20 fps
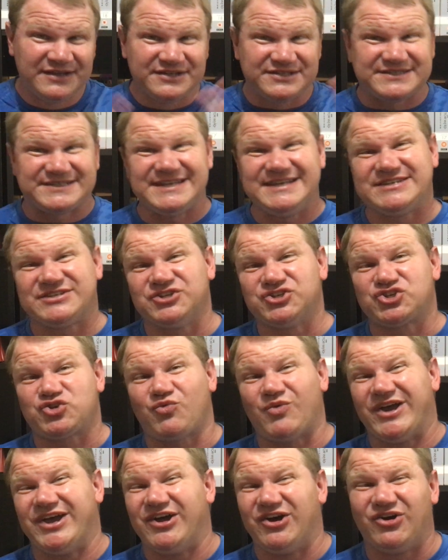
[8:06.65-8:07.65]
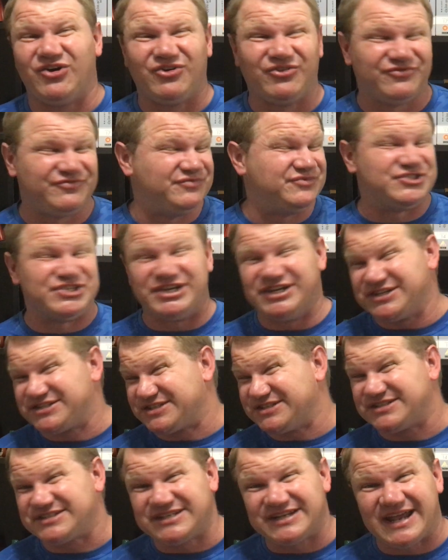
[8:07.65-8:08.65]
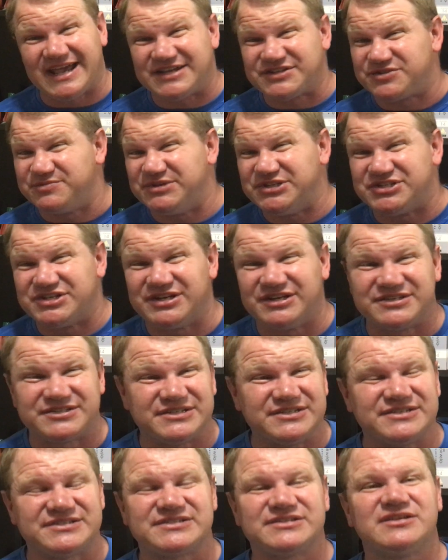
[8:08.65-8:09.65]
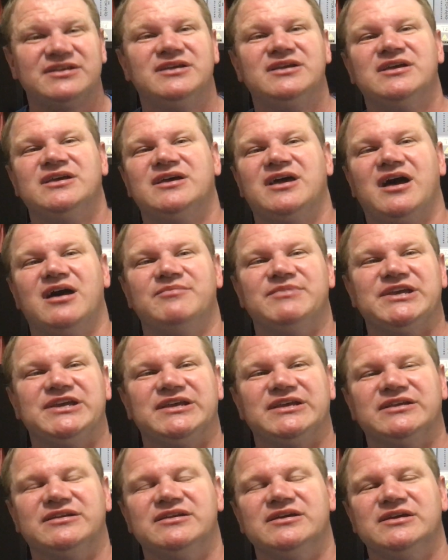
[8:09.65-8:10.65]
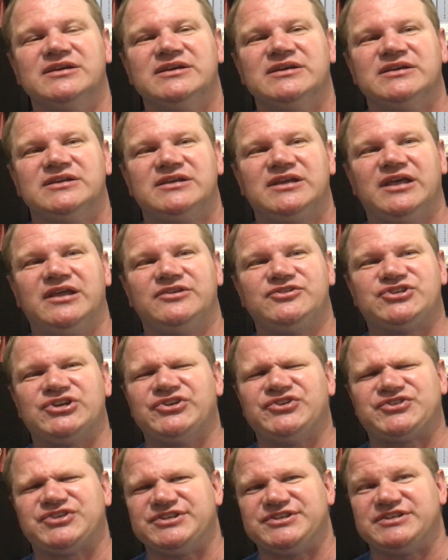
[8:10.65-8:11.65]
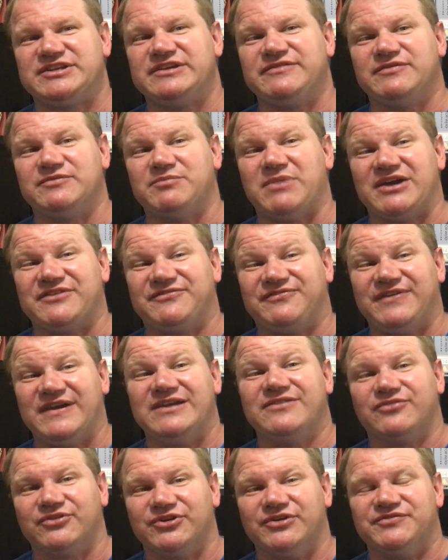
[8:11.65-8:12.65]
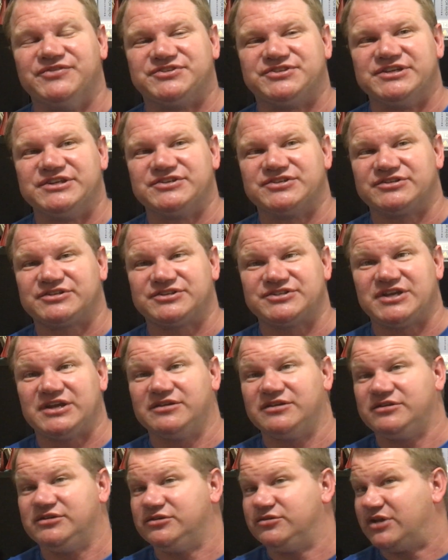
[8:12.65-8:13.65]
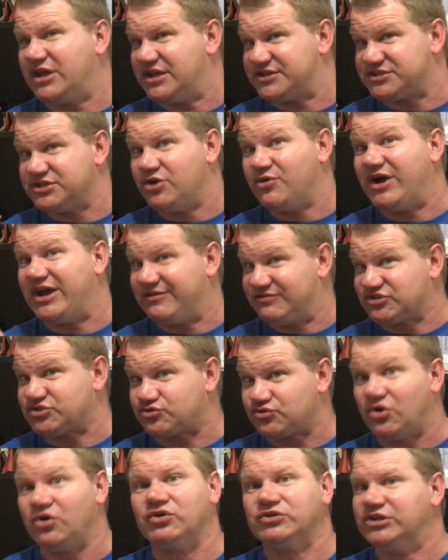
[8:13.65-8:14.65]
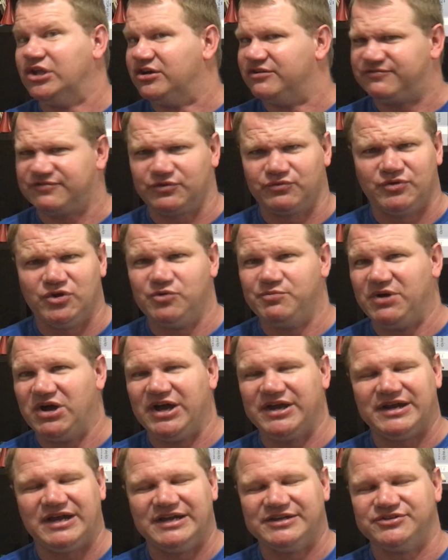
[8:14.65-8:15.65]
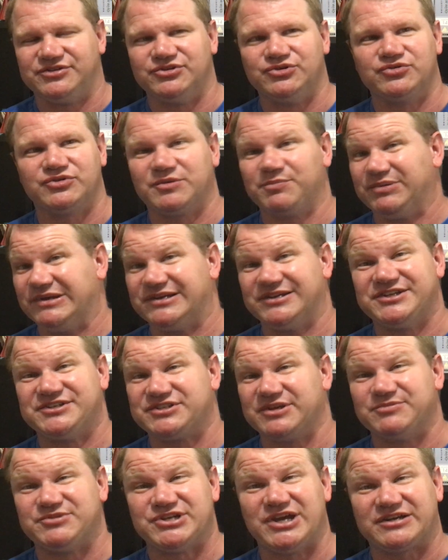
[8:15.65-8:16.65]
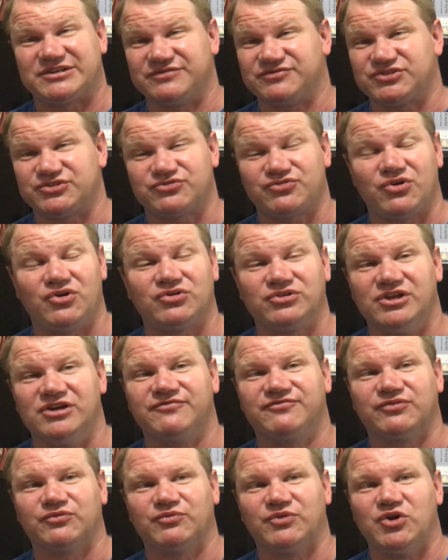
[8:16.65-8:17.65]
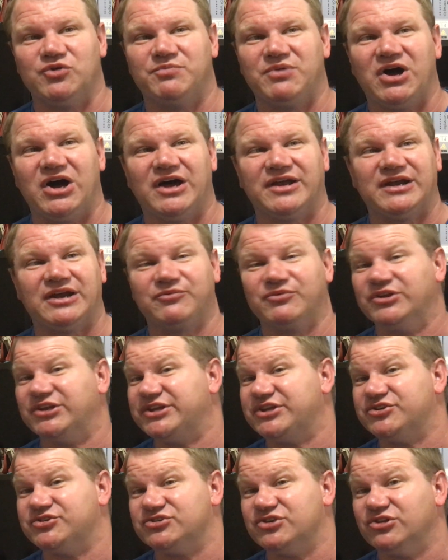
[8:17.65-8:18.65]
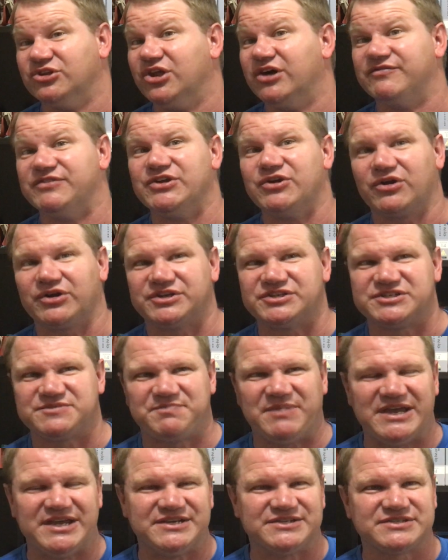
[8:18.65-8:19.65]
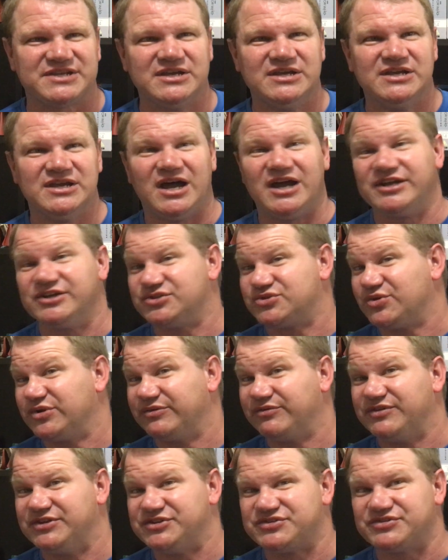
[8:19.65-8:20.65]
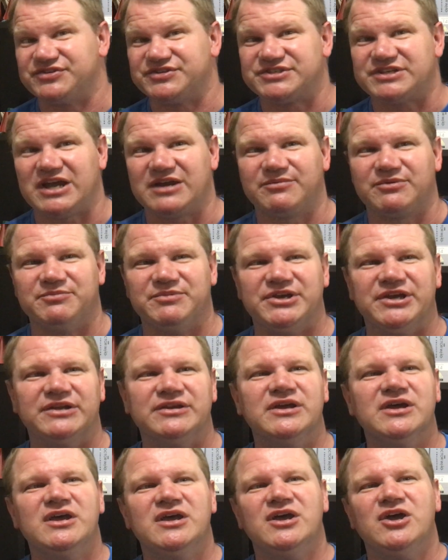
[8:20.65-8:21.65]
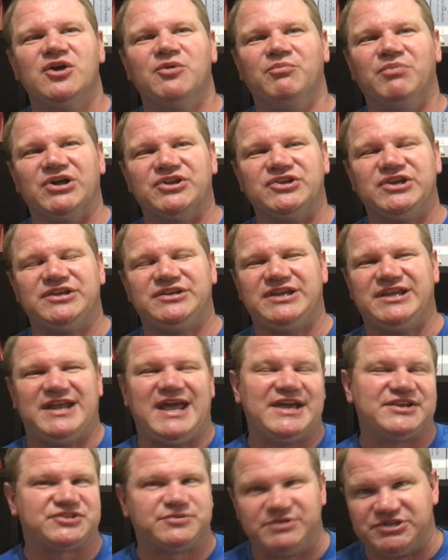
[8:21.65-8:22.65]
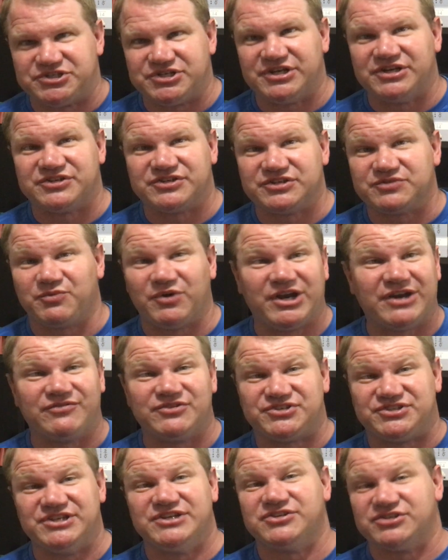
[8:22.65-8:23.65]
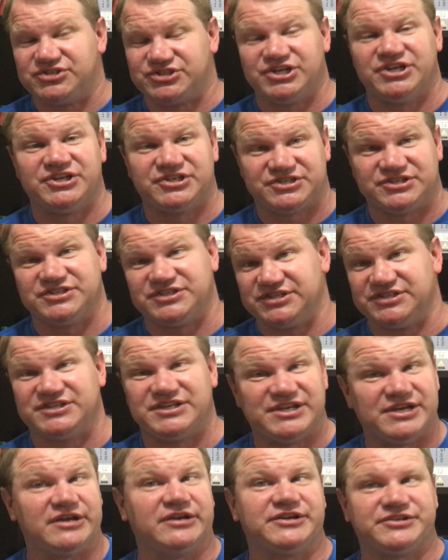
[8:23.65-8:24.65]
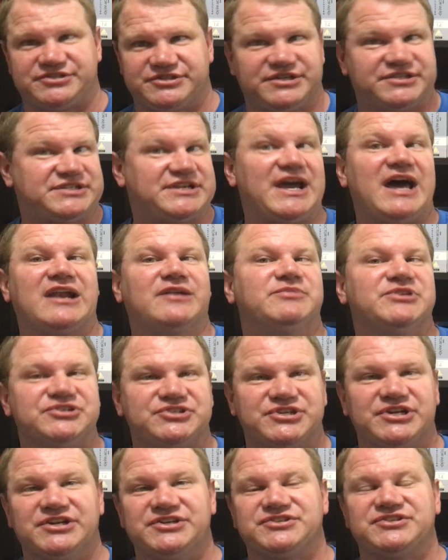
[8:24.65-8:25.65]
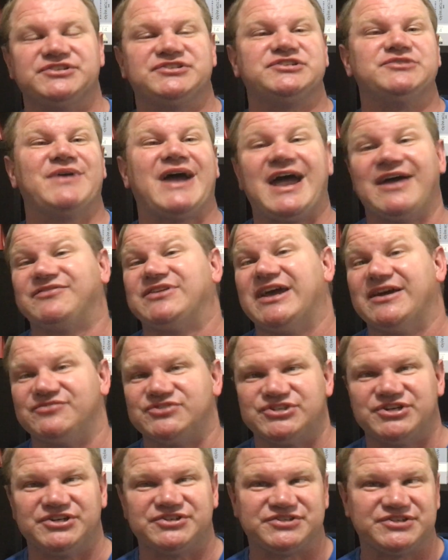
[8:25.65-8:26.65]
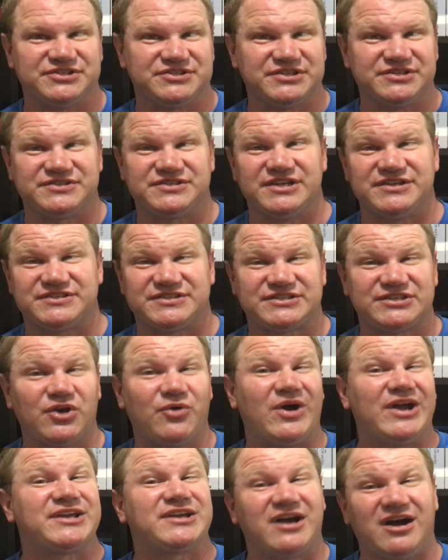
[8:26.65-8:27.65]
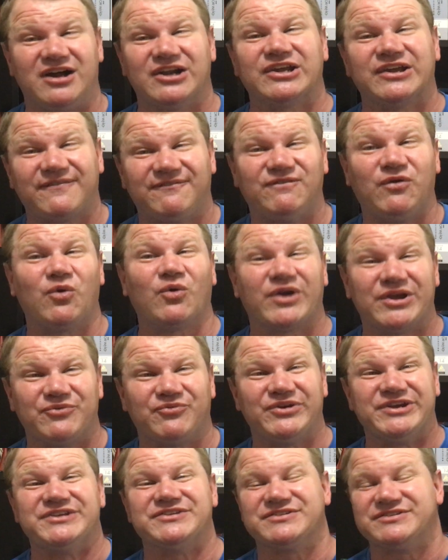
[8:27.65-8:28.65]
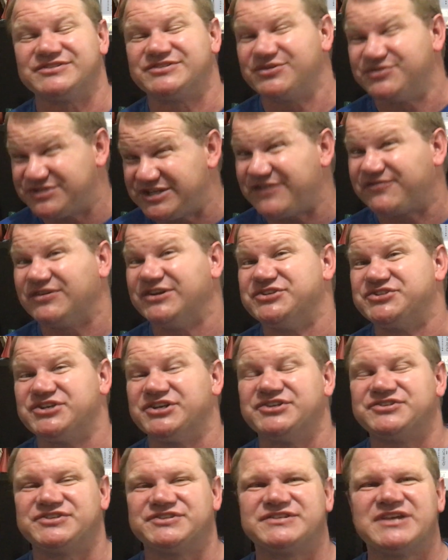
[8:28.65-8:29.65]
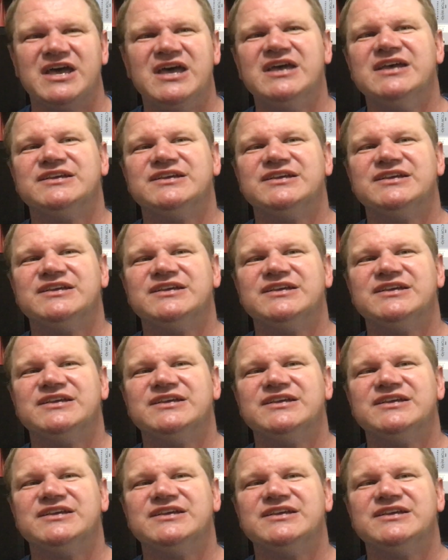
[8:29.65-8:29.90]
Season 12, Genesis. It has to be Genesis. I mean, Genesis isn't even my favorite of the season because you guys know I have a strong love for Robot. I do. Completely subjective, strong love for Robot. I really love The Ark in Space. I enjoy Revenge of the Cybermen. But it, it has to be Genesis. Whatever season Genesis is in, it's, it's got to be Genesis. You have to have Genesis. It's, it's so iconic for a reason. So definitely Genesis.